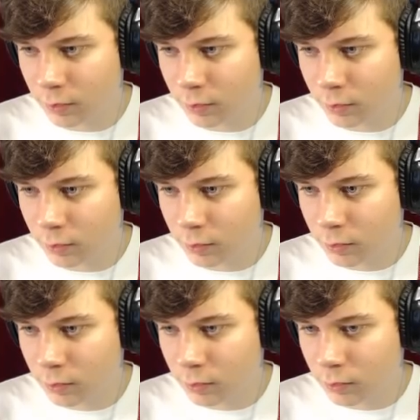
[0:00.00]

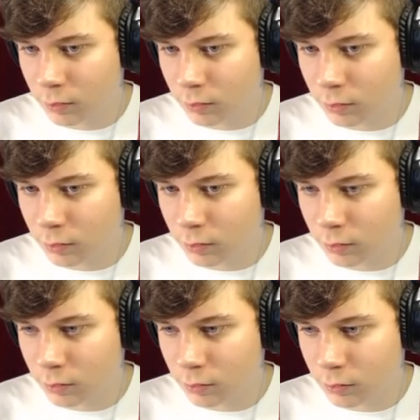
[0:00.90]
(silence)